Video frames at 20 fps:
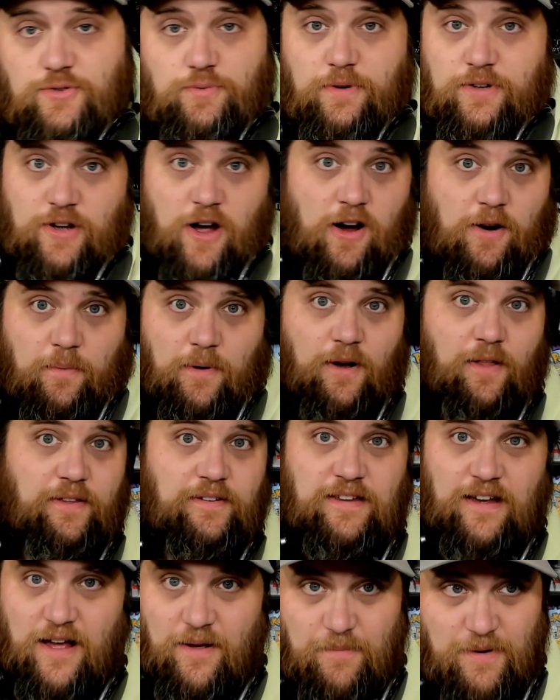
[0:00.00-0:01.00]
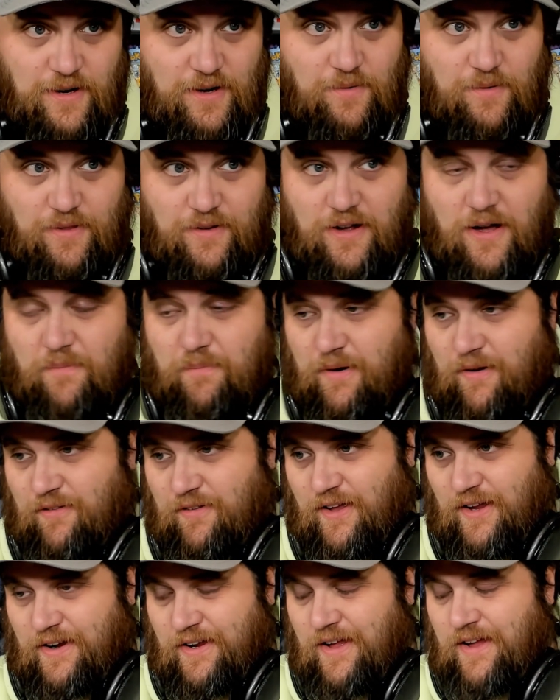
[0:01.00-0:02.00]
talk about all the time here with companies
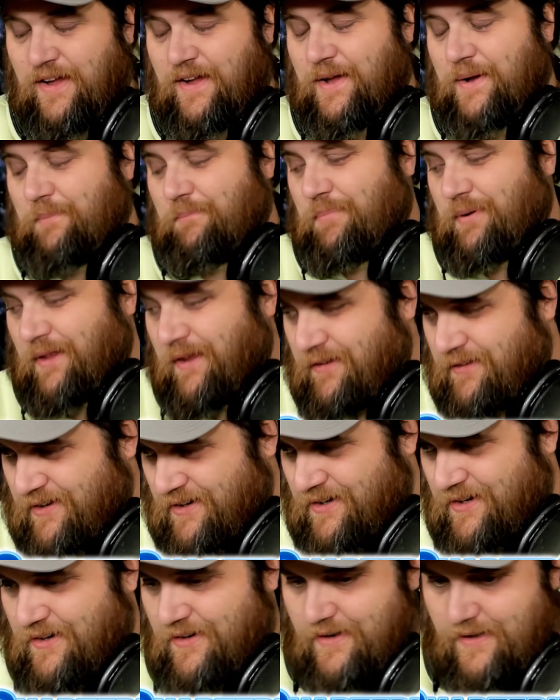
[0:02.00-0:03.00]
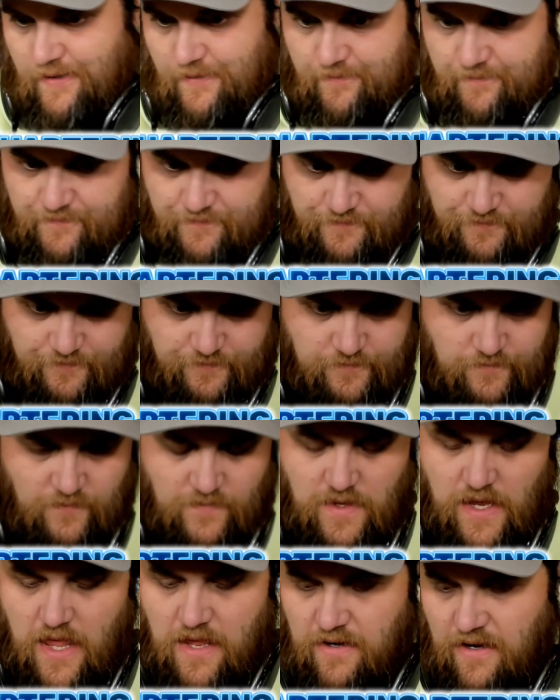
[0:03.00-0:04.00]
like Blizzard and
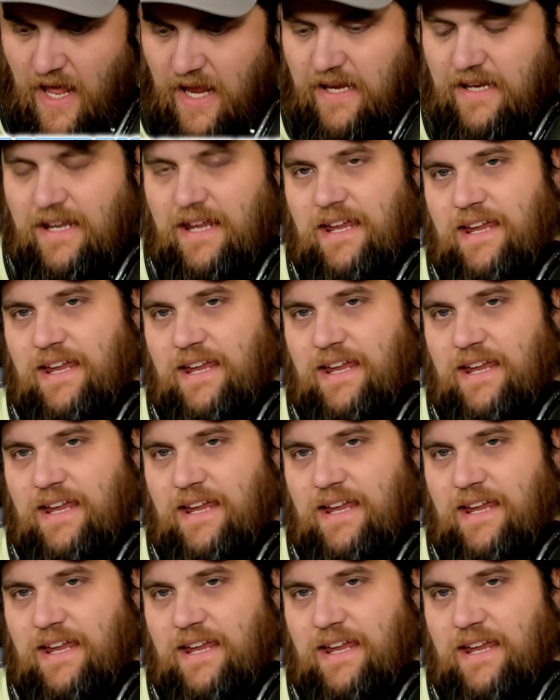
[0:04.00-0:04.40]
Nike.